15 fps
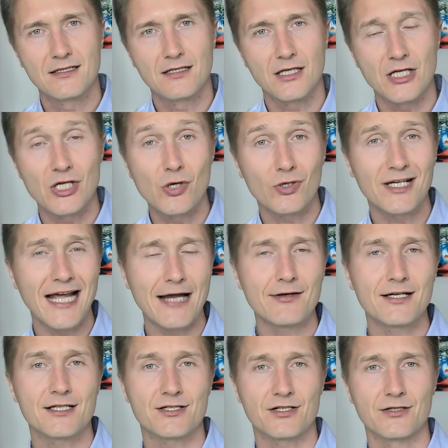your
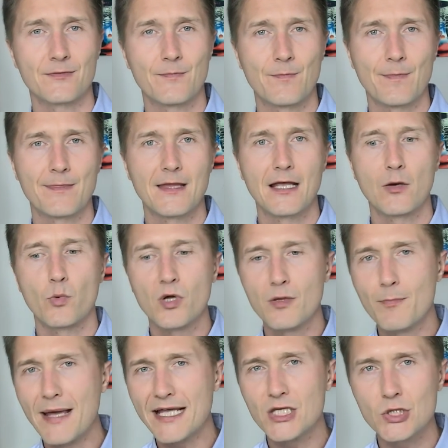character, will
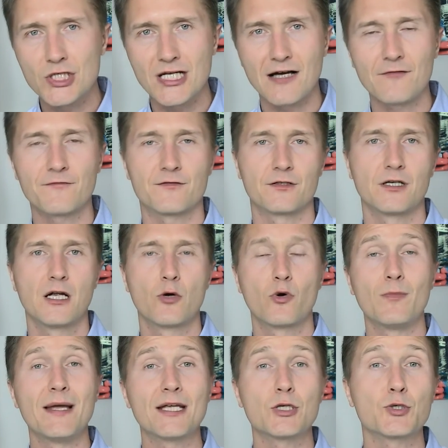make you tougher, will
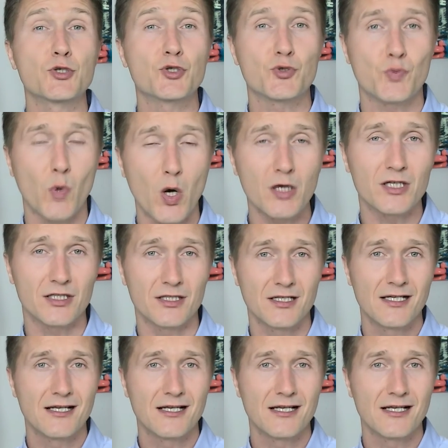make you stronger.